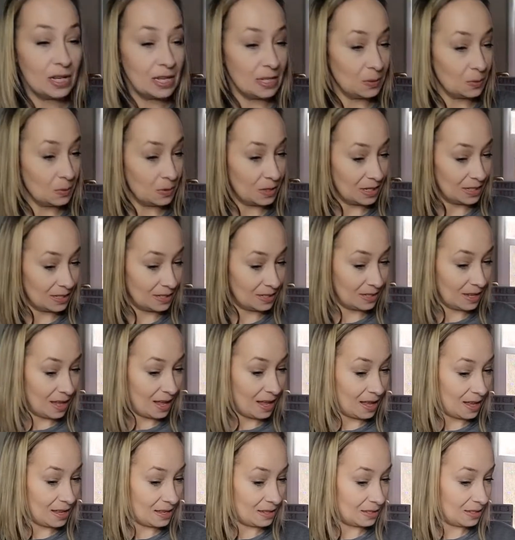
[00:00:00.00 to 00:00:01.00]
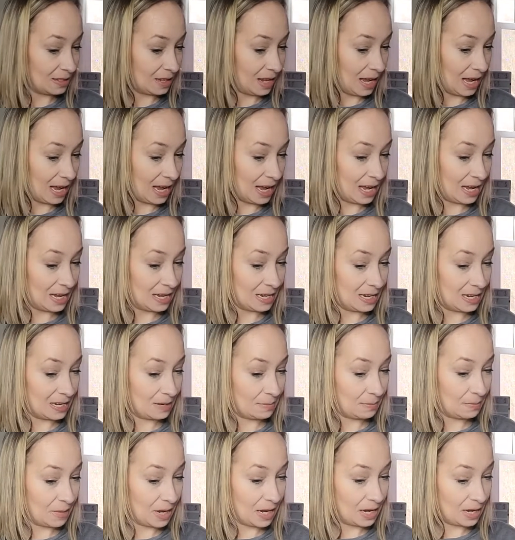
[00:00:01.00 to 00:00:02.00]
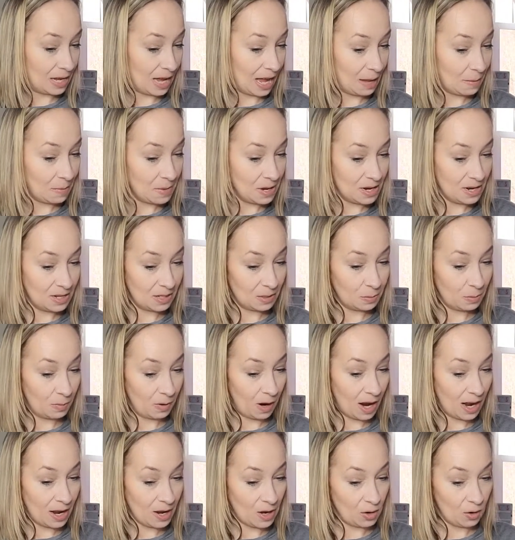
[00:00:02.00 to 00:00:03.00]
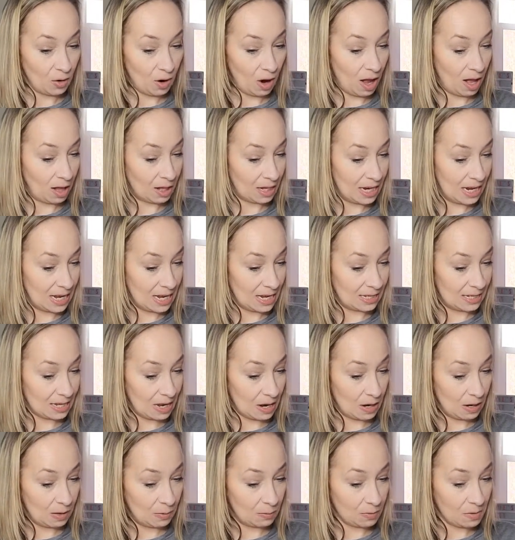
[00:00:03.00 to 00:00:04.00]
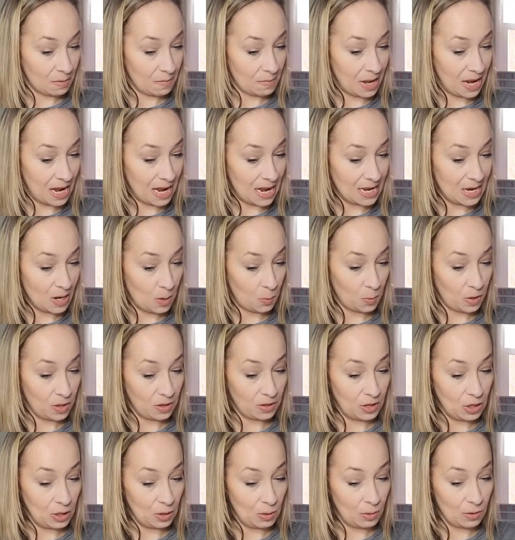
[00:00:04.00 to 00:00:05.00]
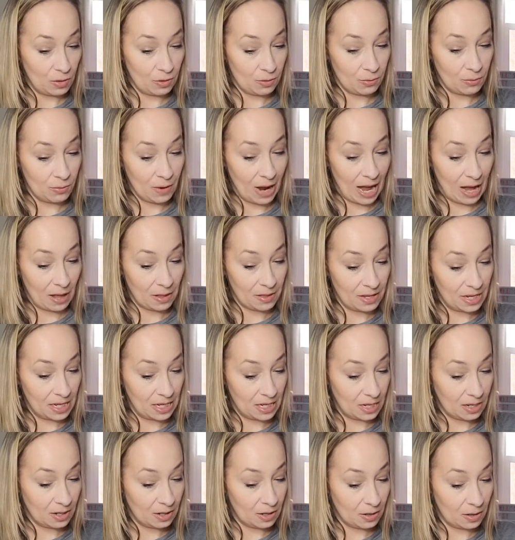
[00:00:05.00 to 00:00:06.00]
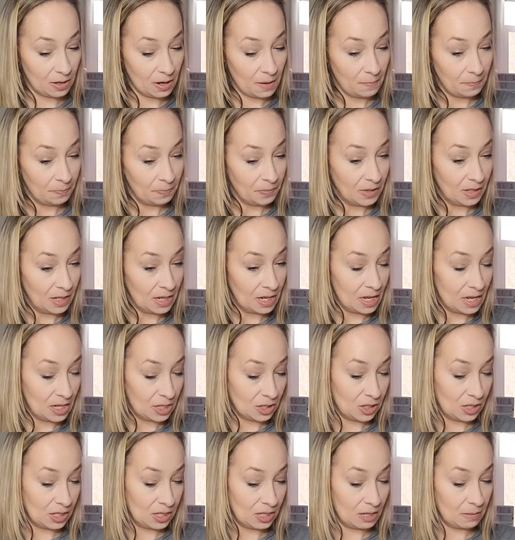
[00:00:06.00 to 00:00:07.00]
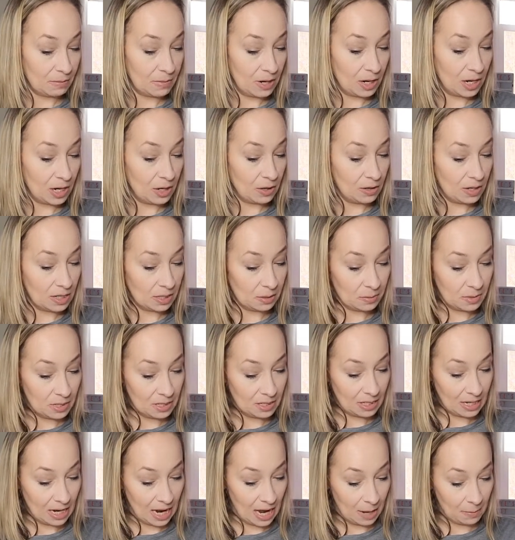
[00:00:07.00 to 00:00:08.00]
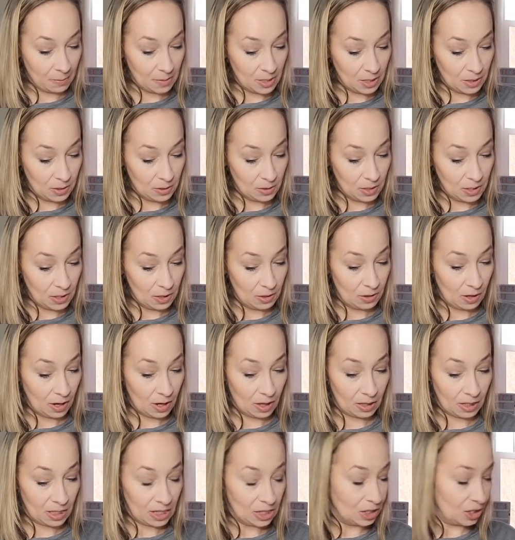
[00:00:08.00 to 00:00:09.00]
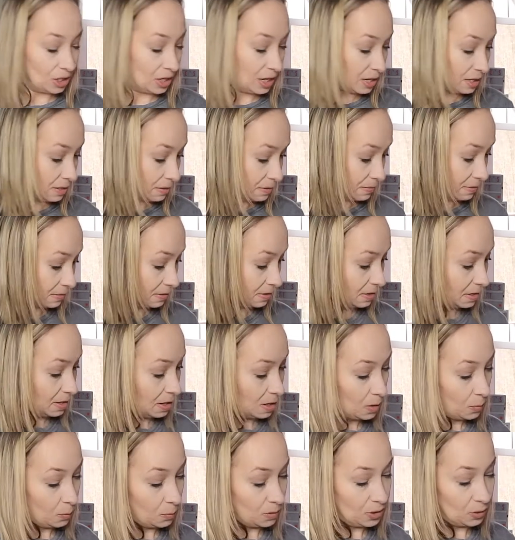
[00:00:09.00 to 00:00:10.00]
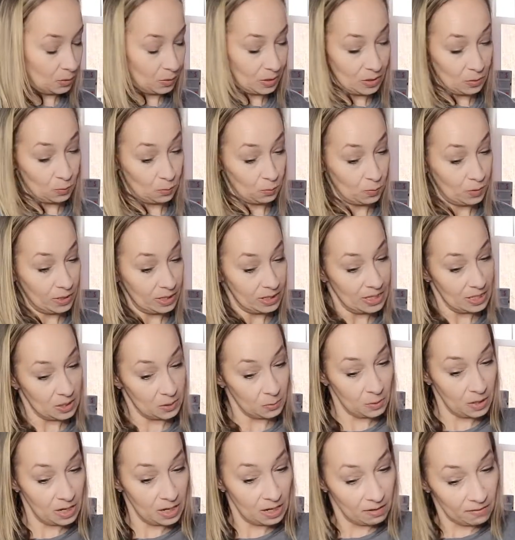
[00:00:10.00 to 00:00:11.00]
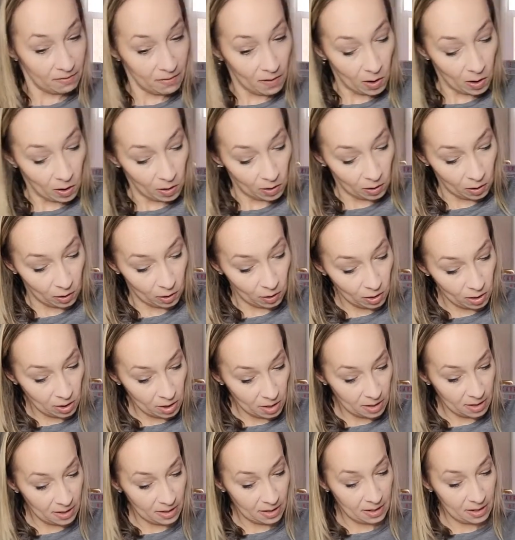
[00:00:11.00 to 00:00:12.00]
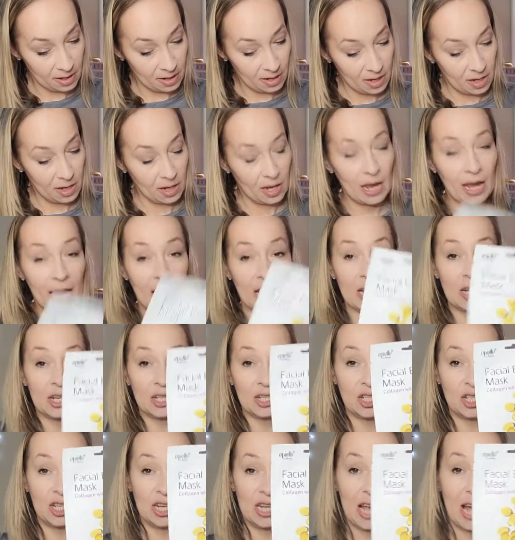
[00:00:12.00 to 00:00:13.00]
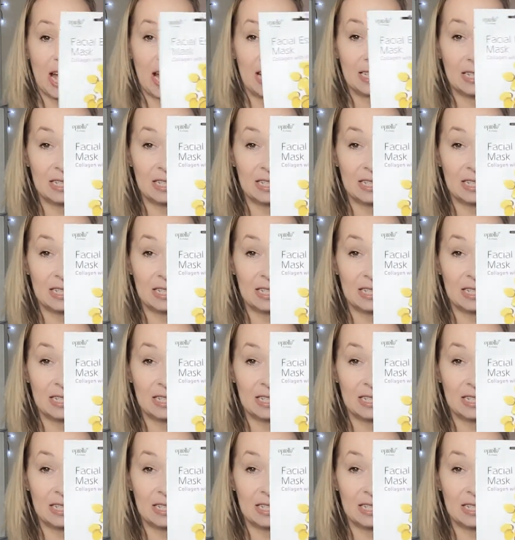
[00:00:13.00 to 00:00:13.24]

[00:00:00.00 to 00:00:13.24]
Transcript: is what it says, and may happiness brighten your holidays and remain with you throughout the year. She said Merry Christmas and Happy New Year, Alicia, which was really sweet of her. And she had